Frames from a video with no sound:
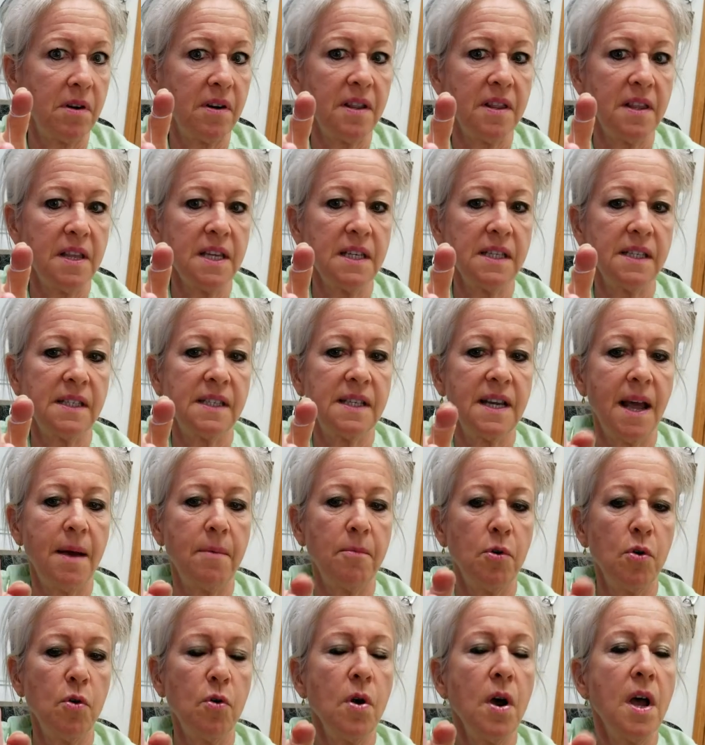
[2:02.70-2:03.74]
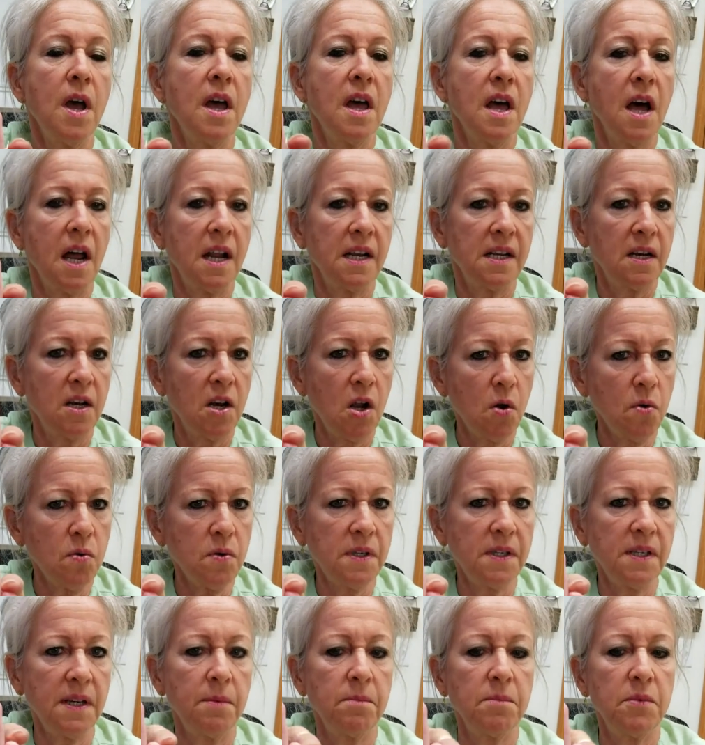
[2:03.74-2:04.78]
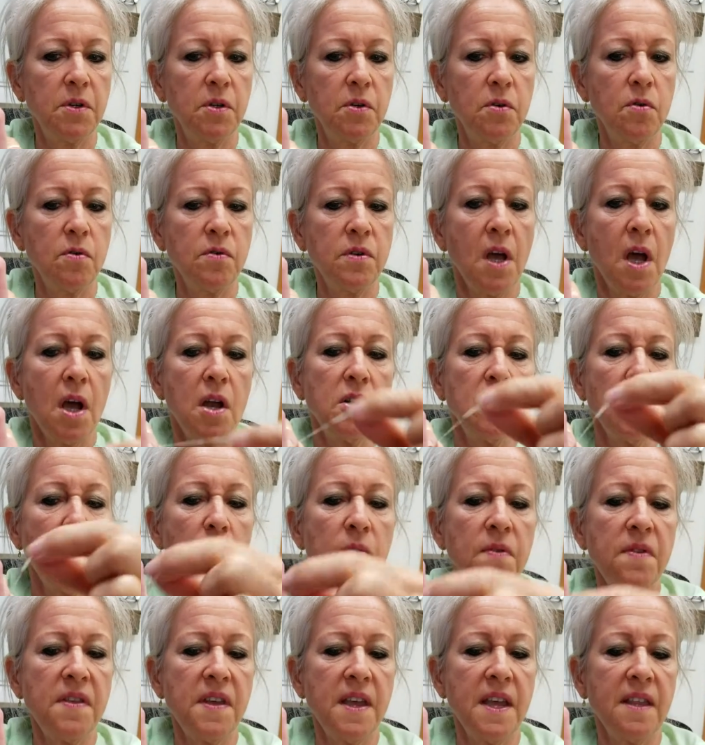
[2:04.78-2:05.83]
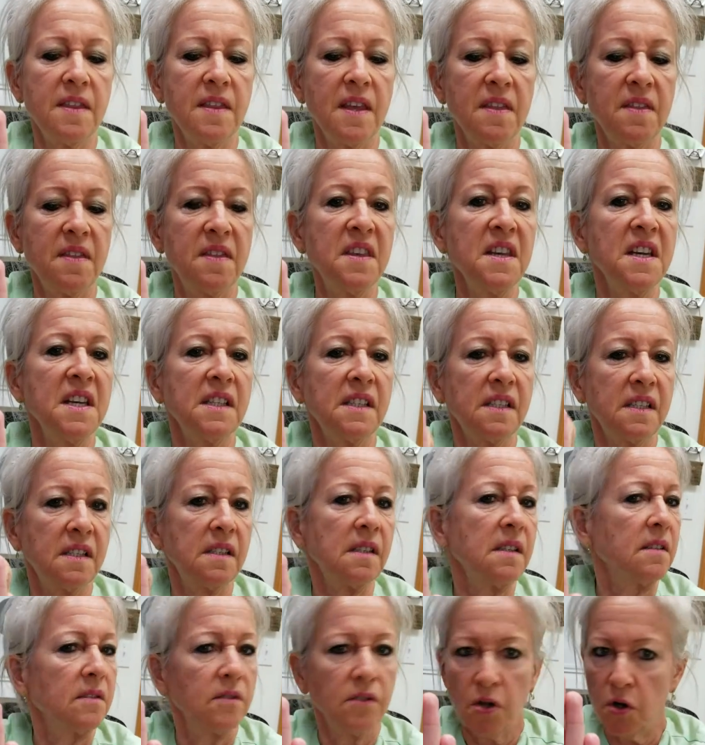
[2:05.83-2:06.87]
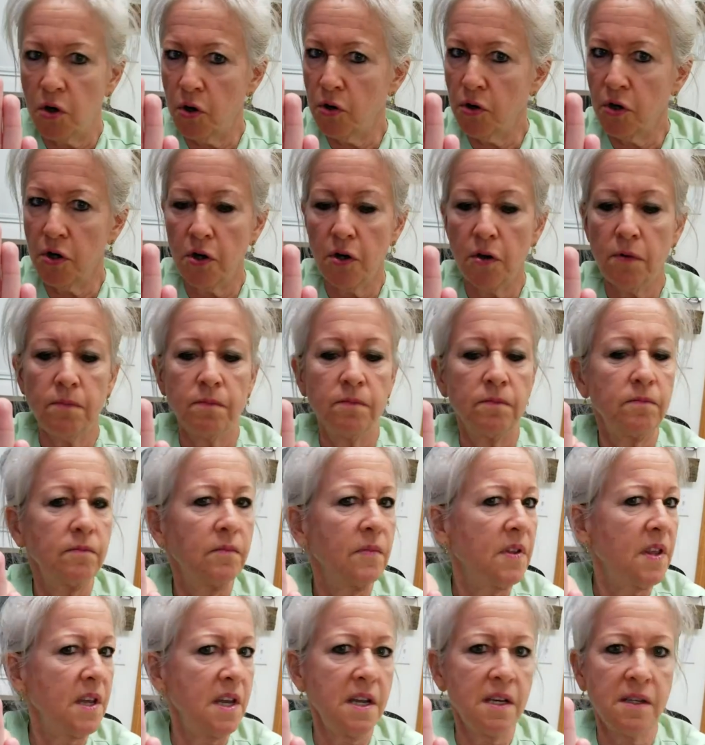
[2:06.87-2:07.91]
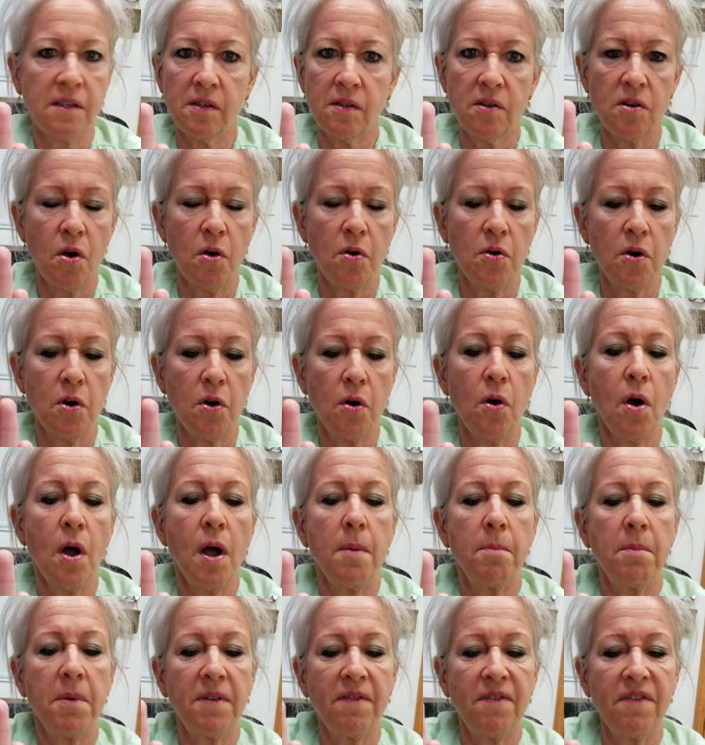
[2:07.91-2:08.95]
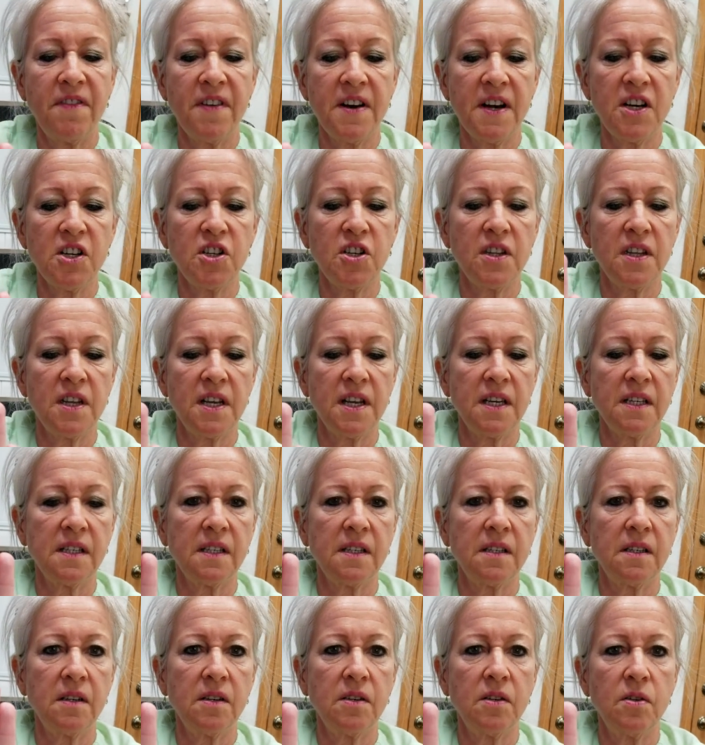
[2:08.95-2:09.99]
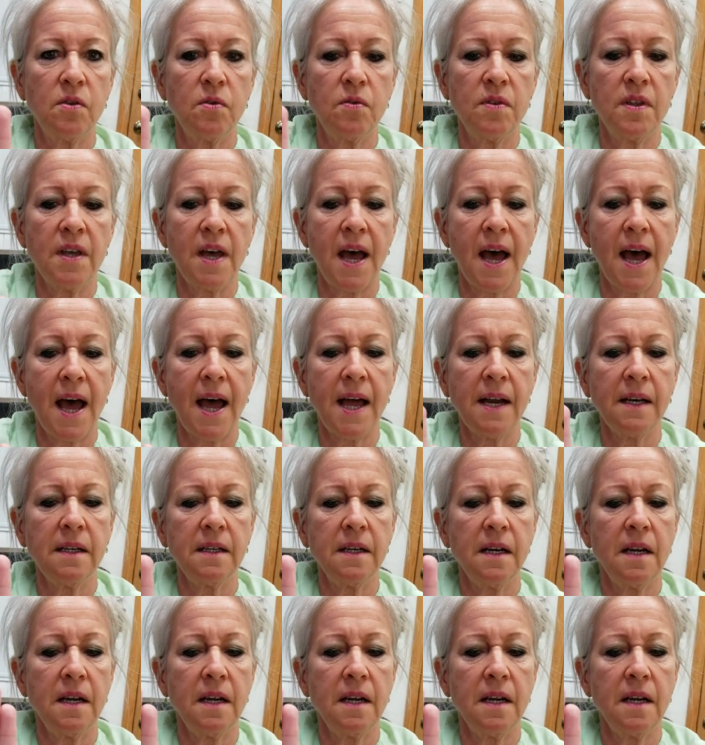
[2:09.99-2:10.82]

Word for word: in this demo, a lonesome tooth, don't think that this, no, no, this, no, no, finish this, do that,